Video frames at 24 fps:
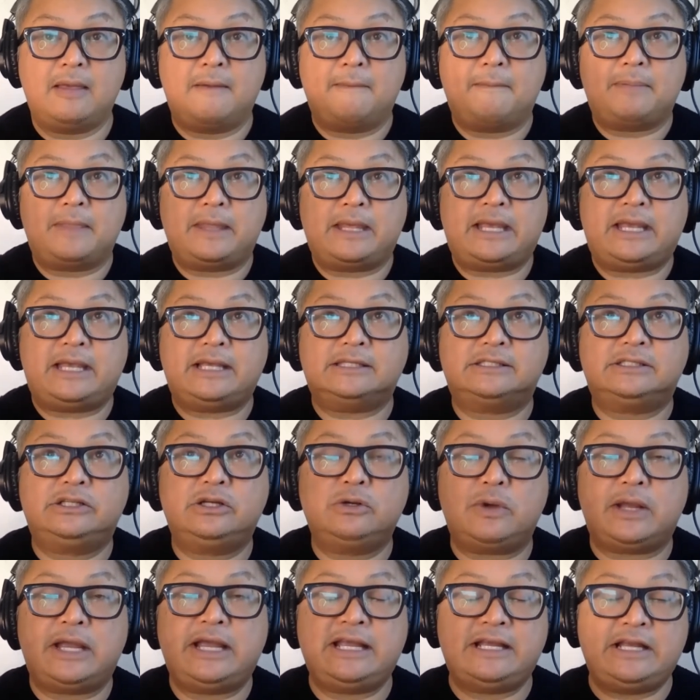he's
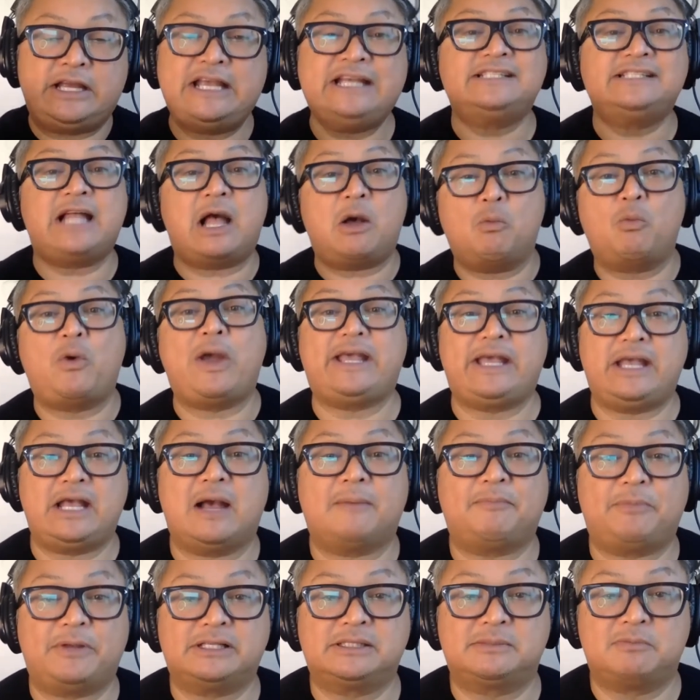do he, he's not waking
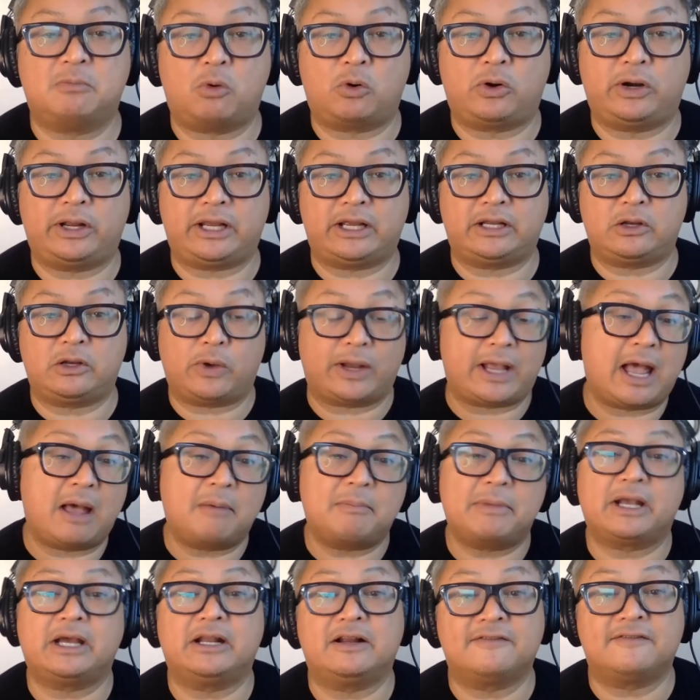up this morning and going, how
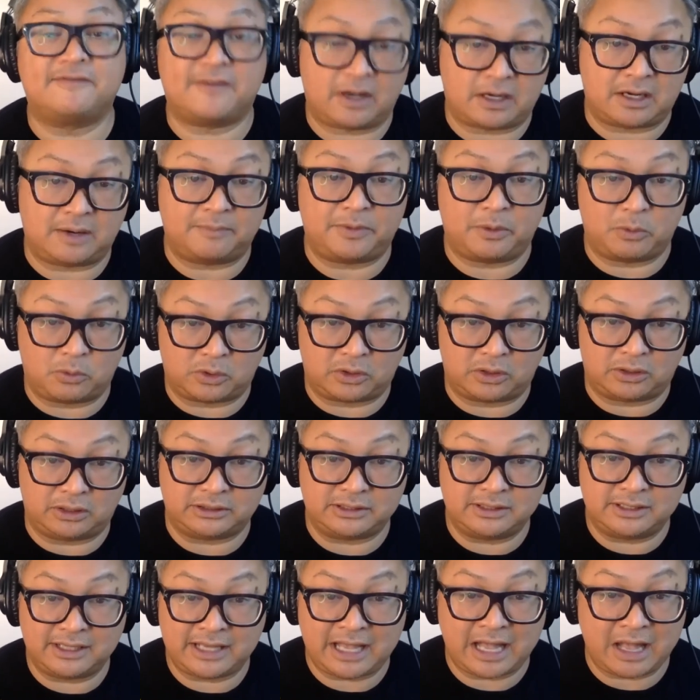am I going to fuck up the
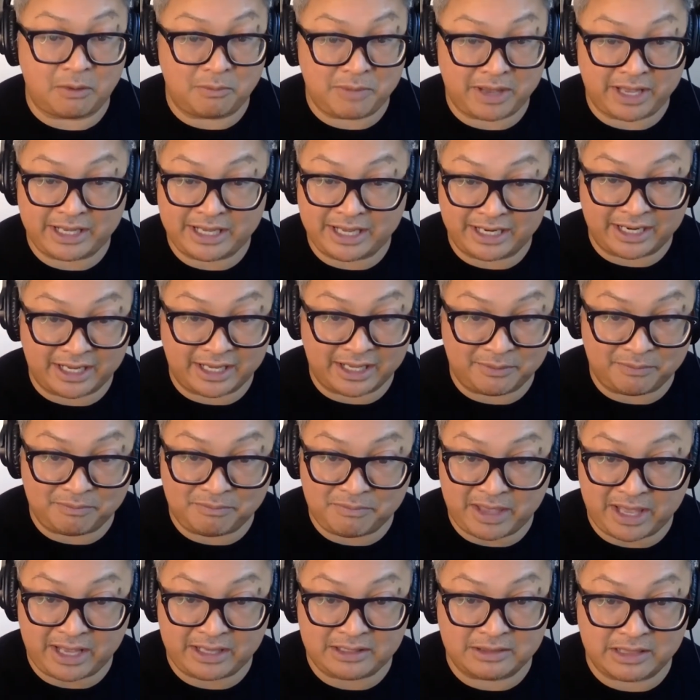world? Right. How am I going right. to
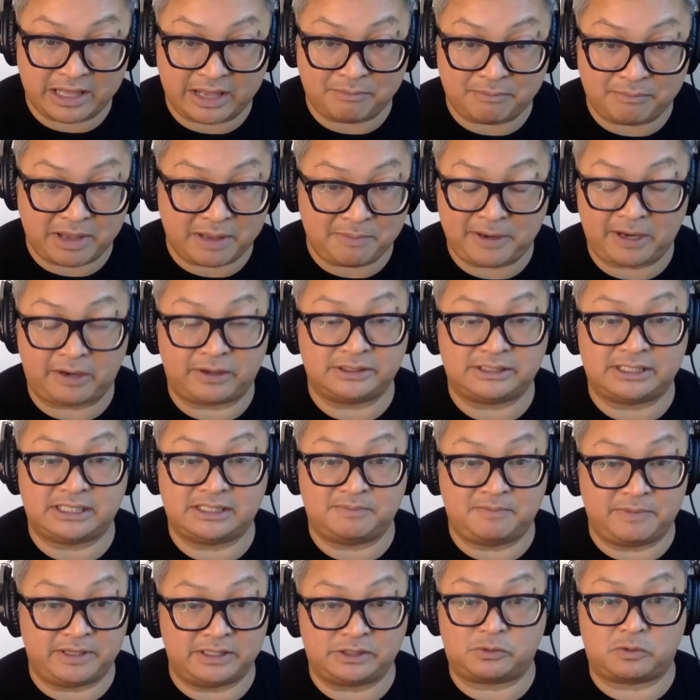make la- my parents
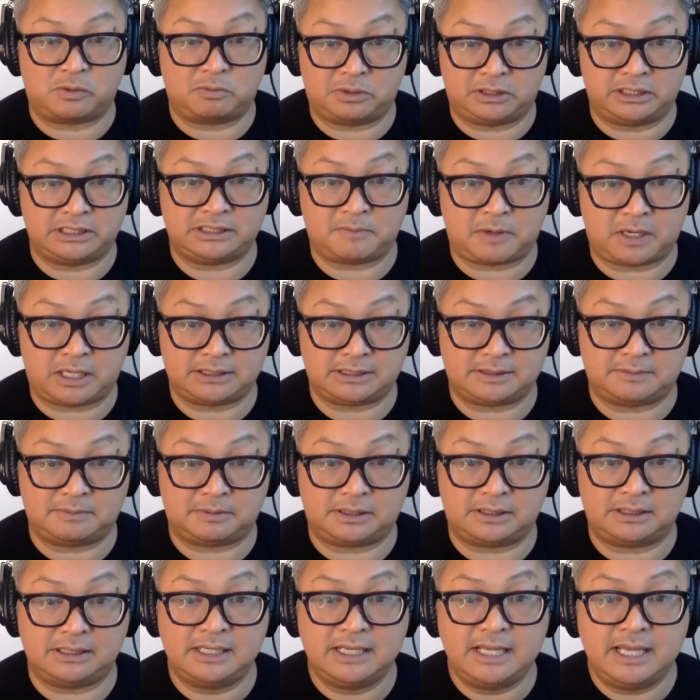as miserable as
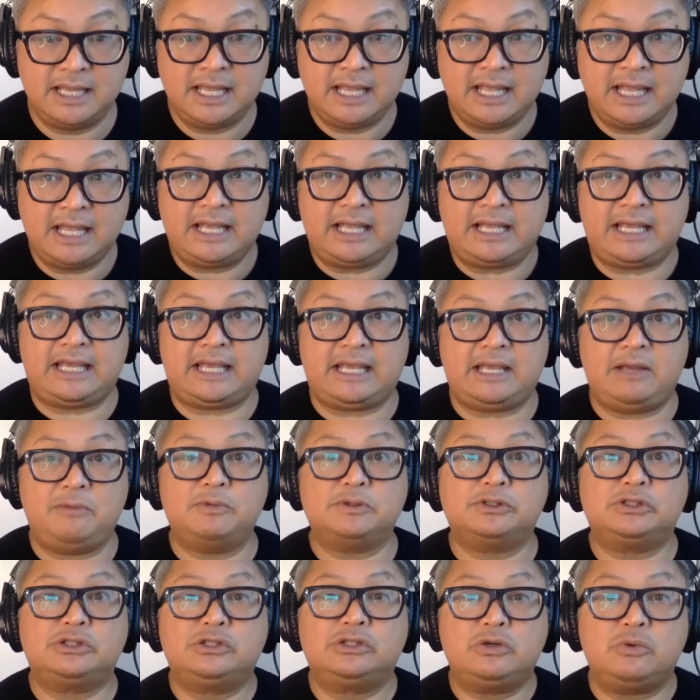possible? He
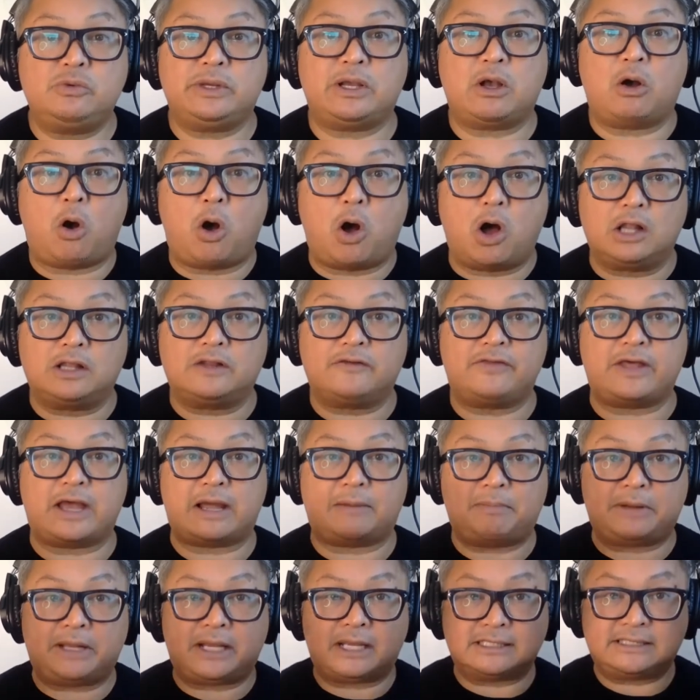was doing all of
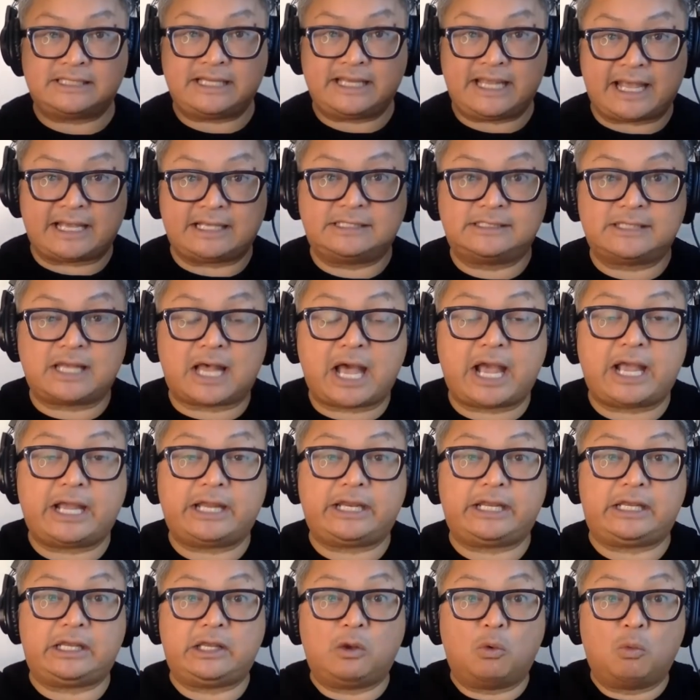that because the
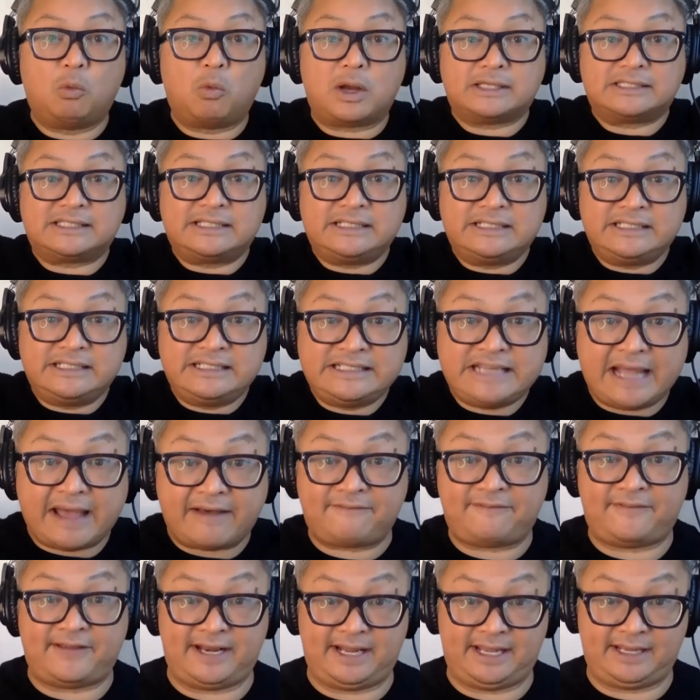anxiety was
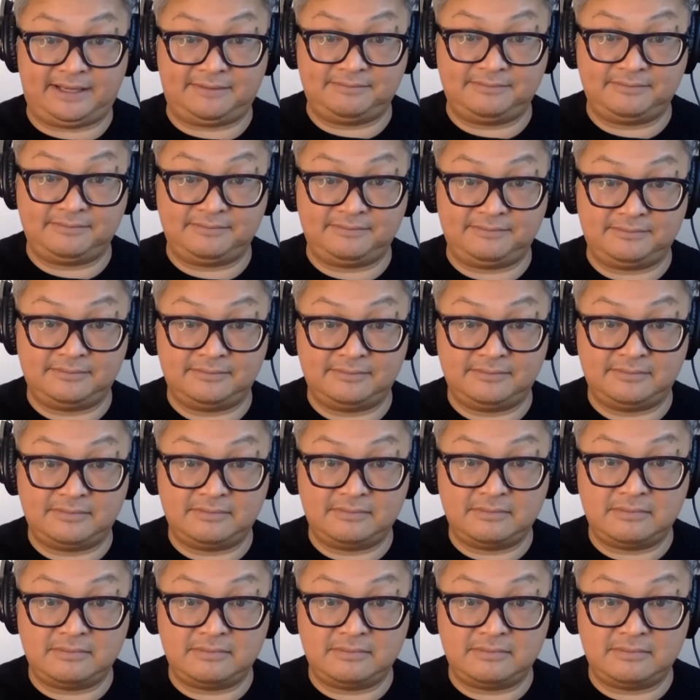deafening. Mm-hmm.